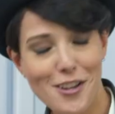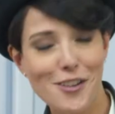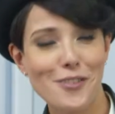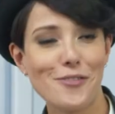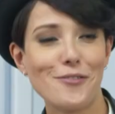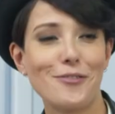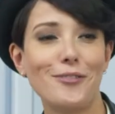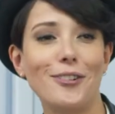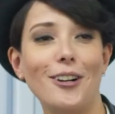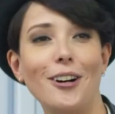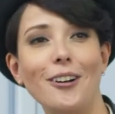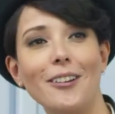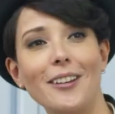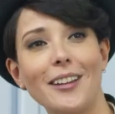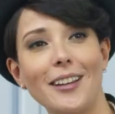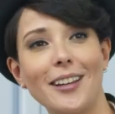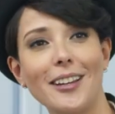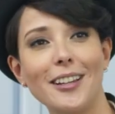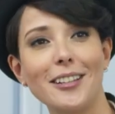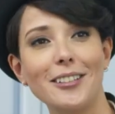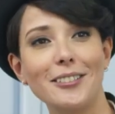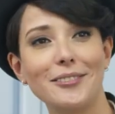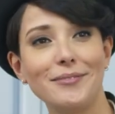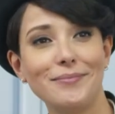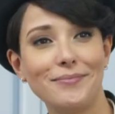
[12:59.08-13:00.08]
Rolling
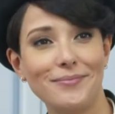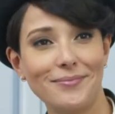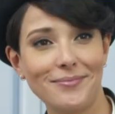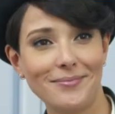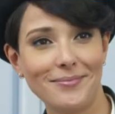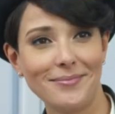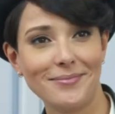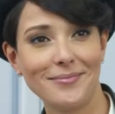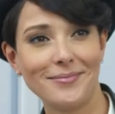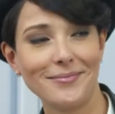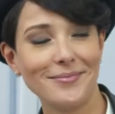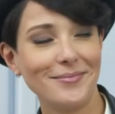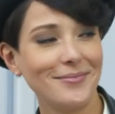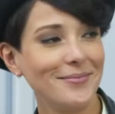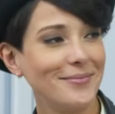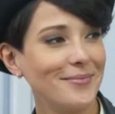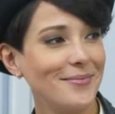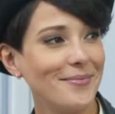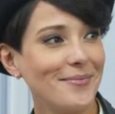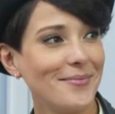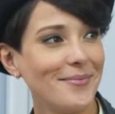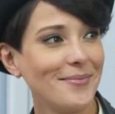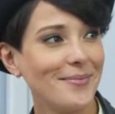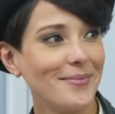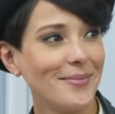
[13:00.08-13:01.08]
it,
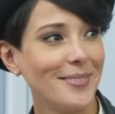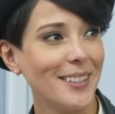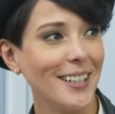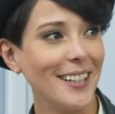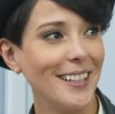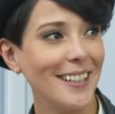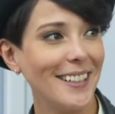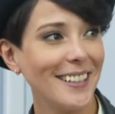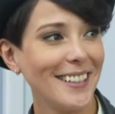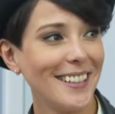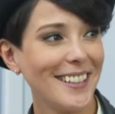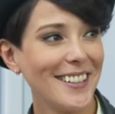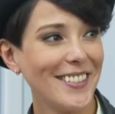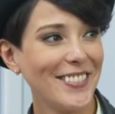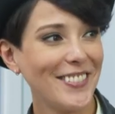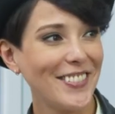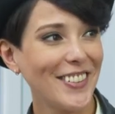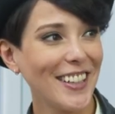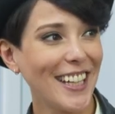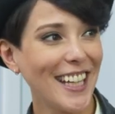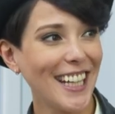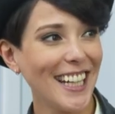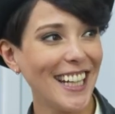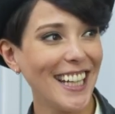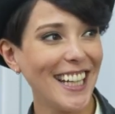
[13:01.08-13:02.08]
right?
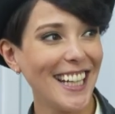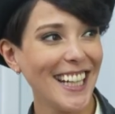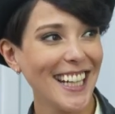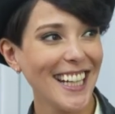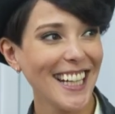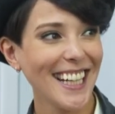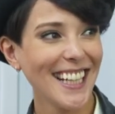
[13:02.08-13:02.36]
Flicking it,